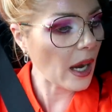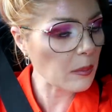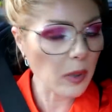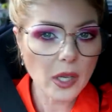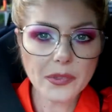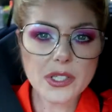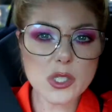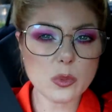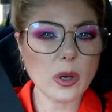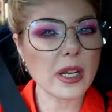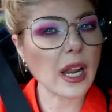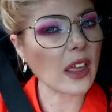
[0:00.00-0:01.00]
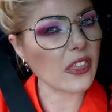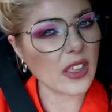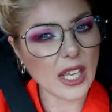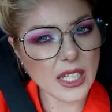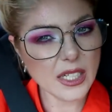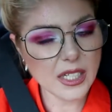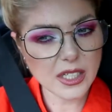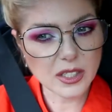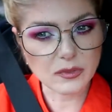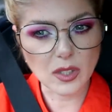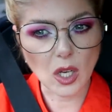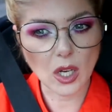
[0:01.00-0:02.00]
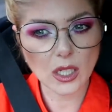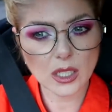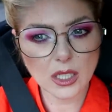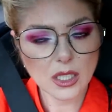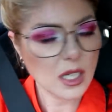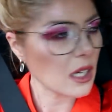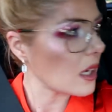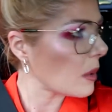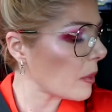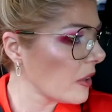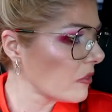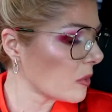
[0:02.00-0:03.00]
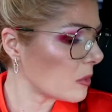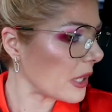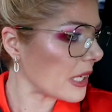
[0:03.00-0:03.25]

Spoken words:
I bought this one, I think I did in the vlog. I bought it from